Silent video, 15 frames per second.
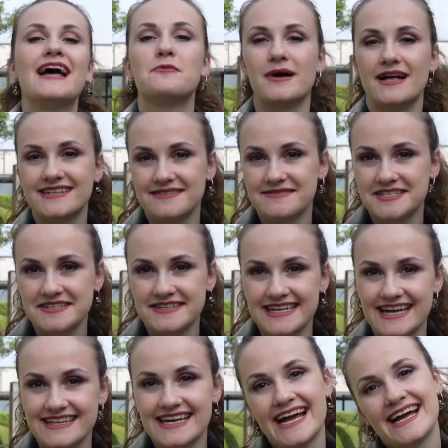and welcome to
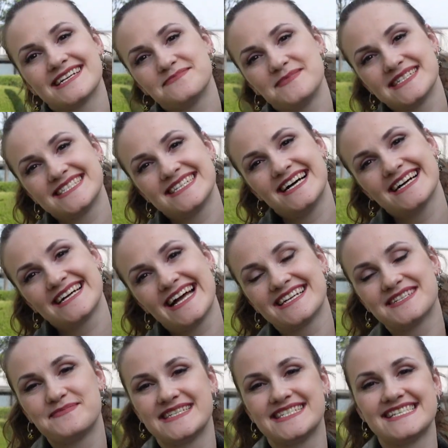another expat talk,
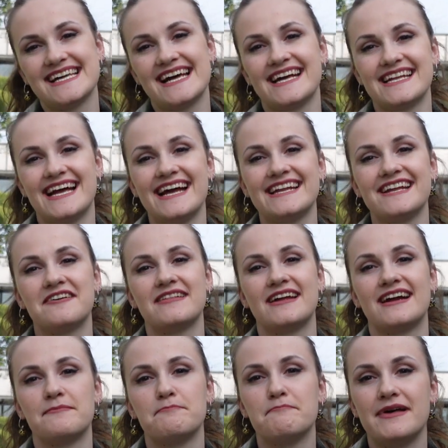expat chat. I know
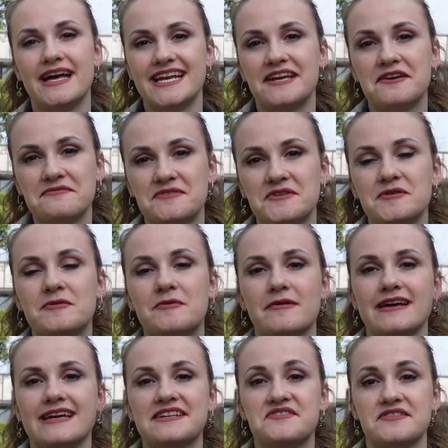there are many of you
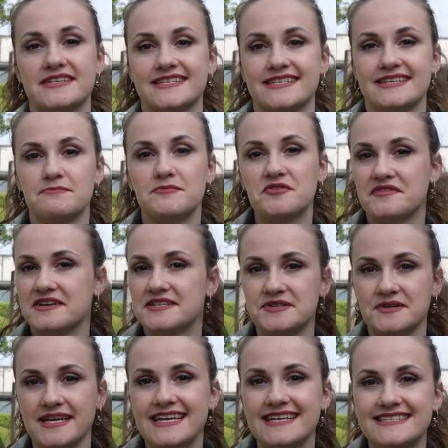who are interested in moving
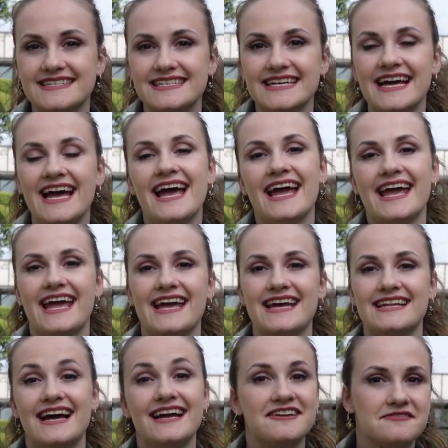to Italy
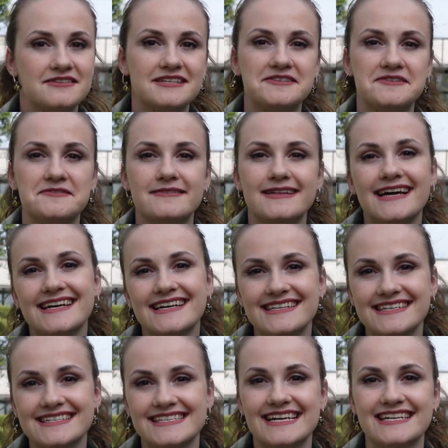and I know that you like
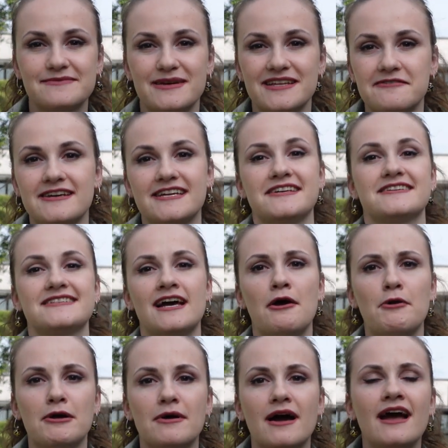these expat videos.
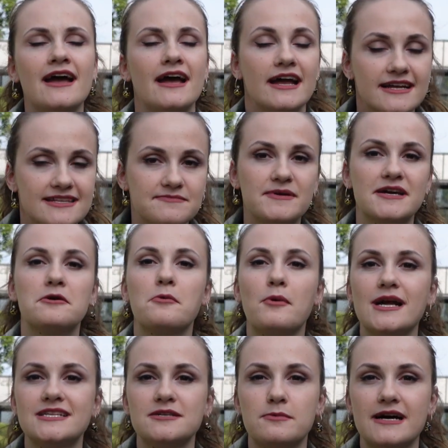However, it's been
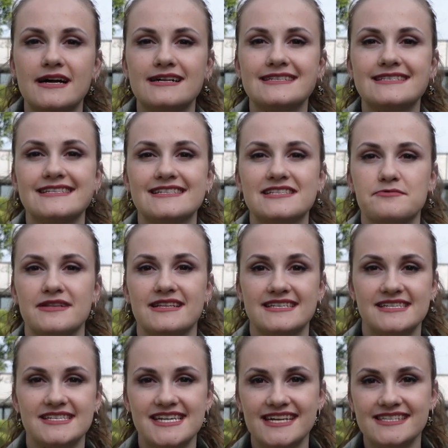quite a while since we
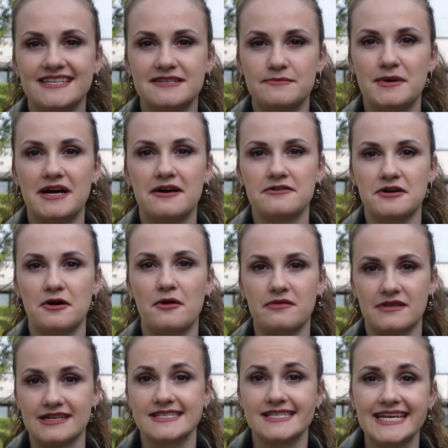last chatted about all
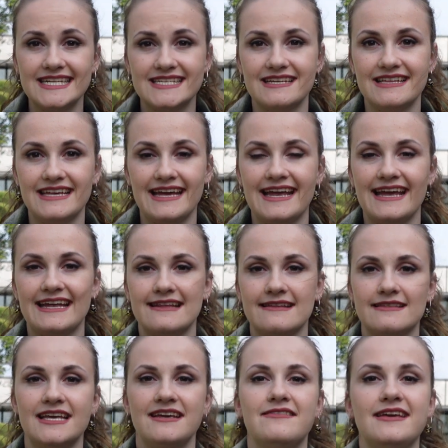things Italy
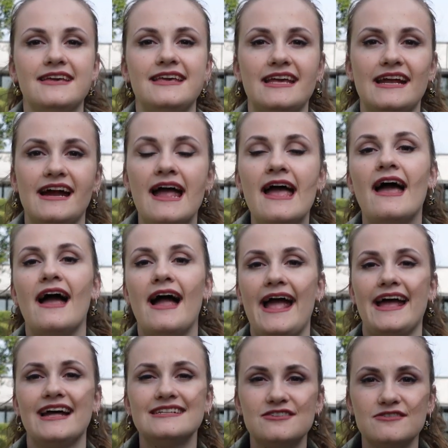and living here,
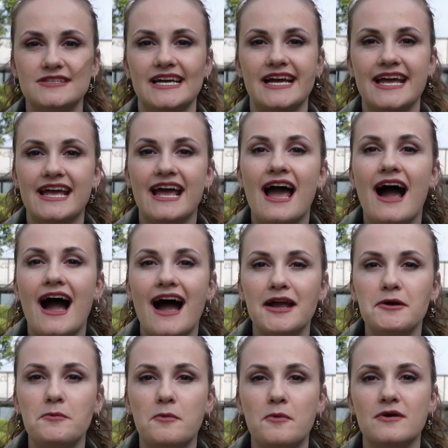and today
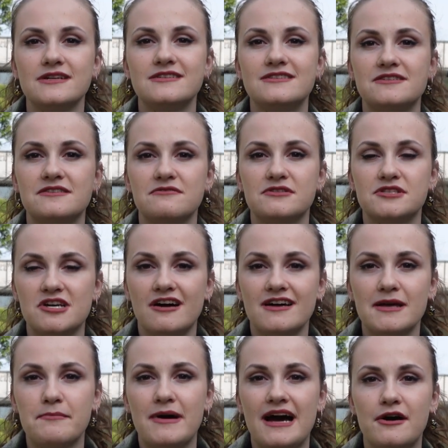I want to
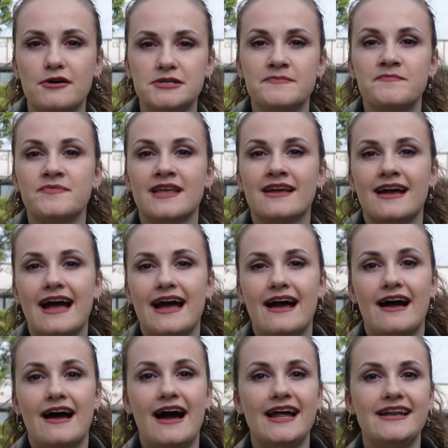talk about
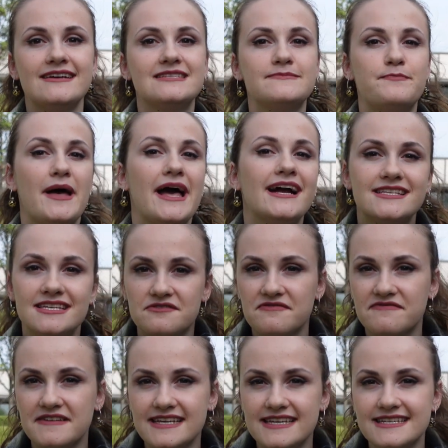unexpected
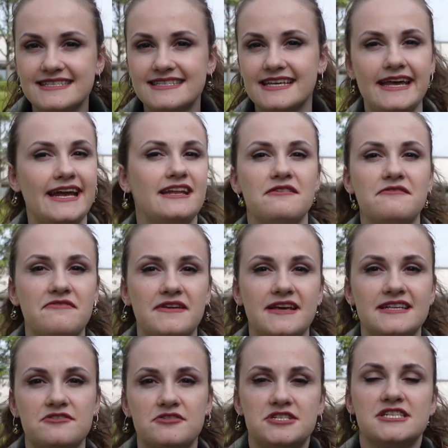fees, hidden
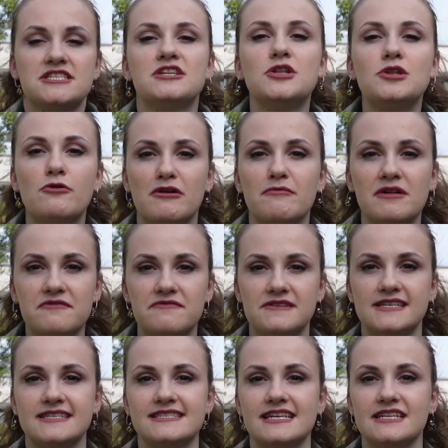fees, or just the normal
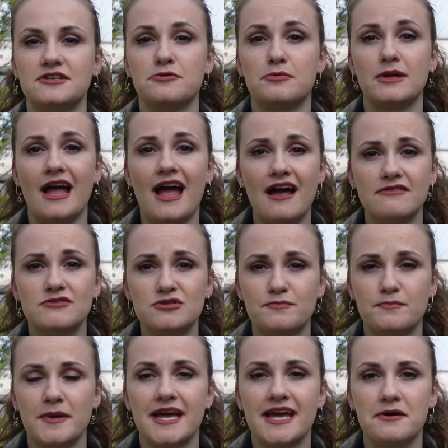fees that you will have to
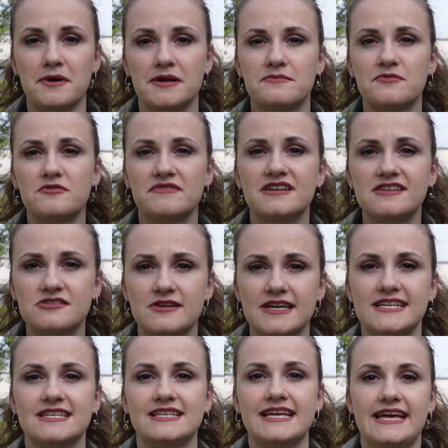pay when moving to
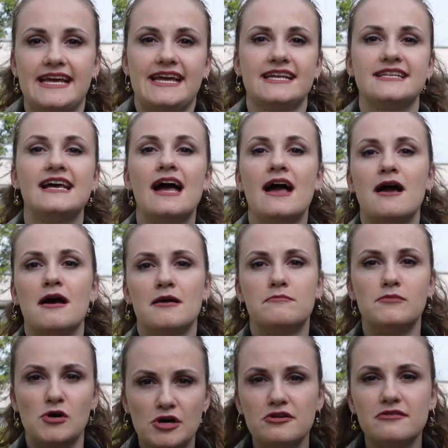Italy, and
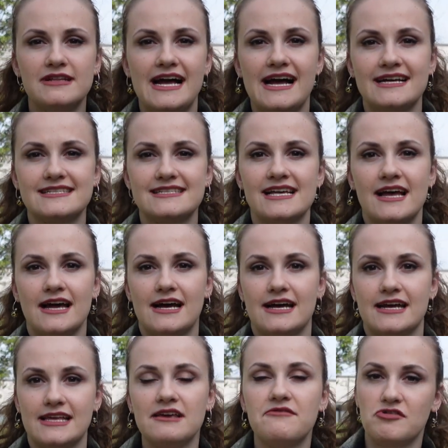more or less
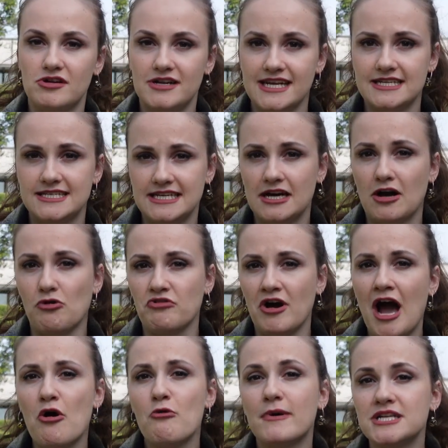give you an idea of
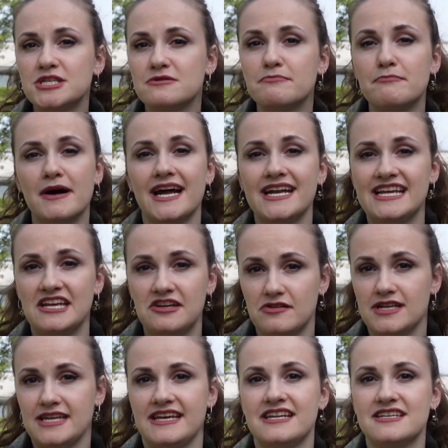how much money
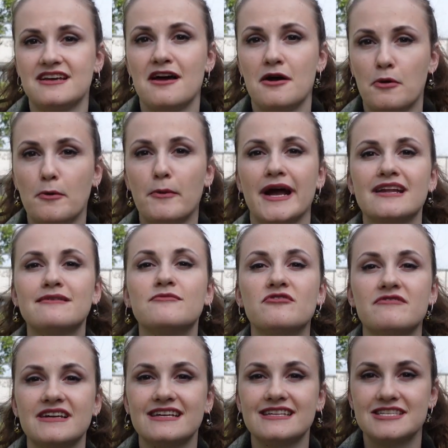you need when
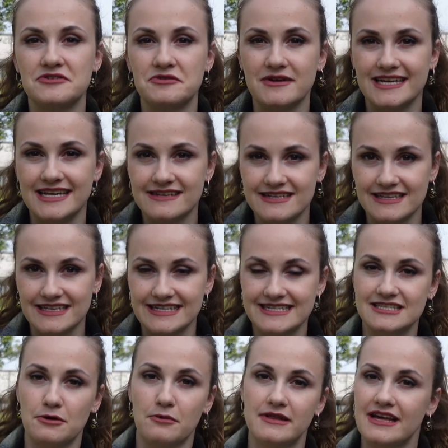moving to Italy.
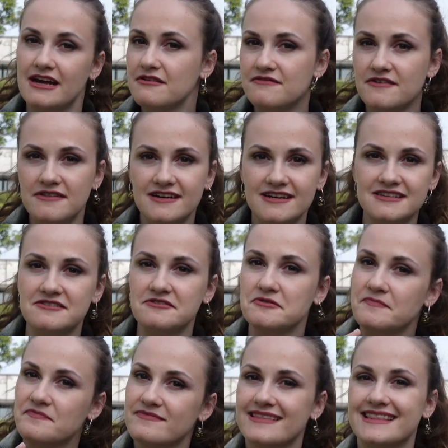So without further
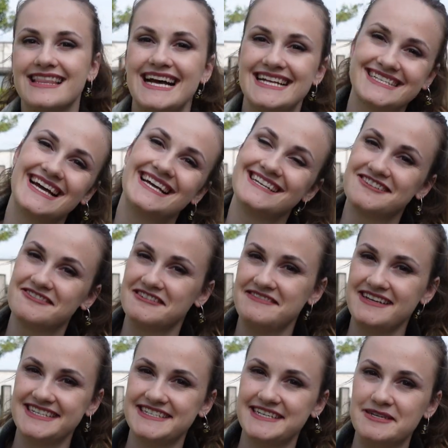ado, let's get into the
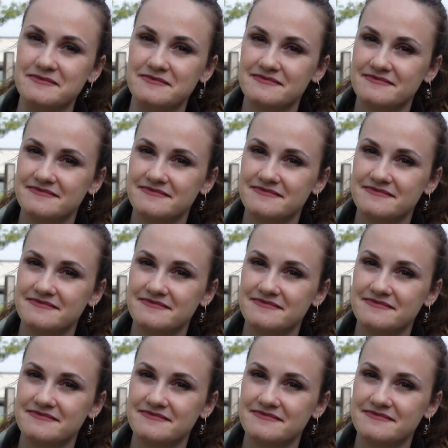video.